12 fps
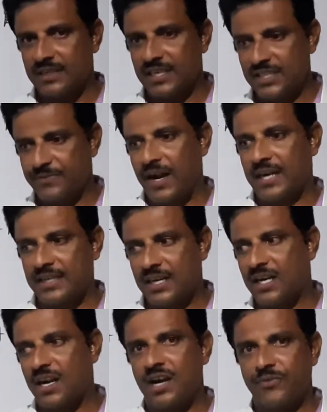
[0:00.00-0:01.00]
that is factor or
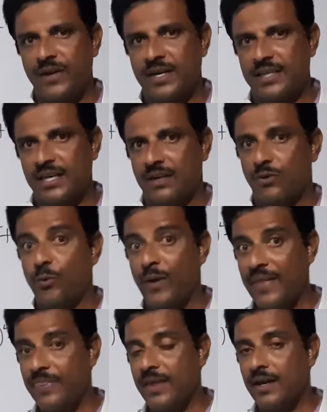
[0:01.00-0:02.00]
not factor.
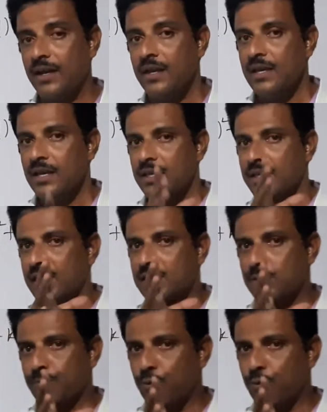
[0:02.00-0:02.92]
When x